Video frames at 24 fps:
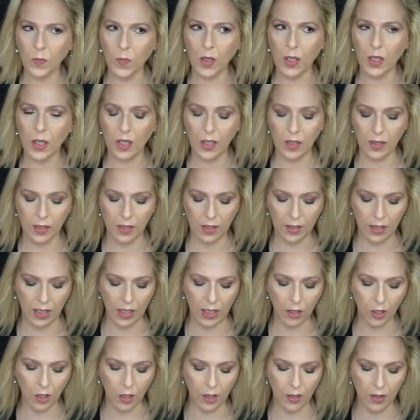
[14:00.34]

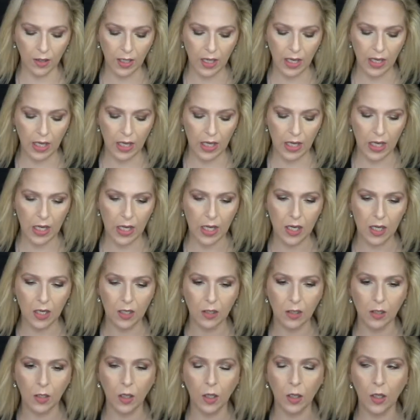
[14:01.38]
concealer that
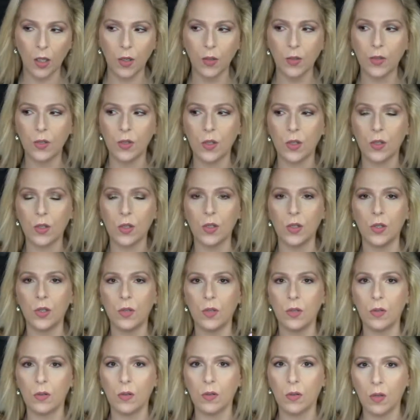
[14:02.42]
is closer
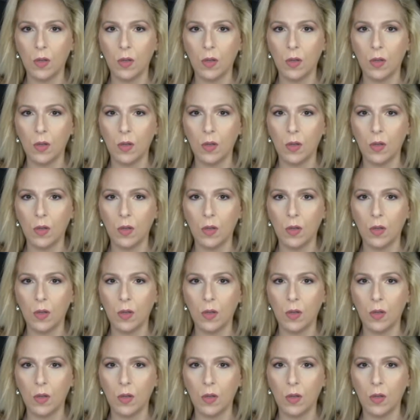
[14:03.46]
to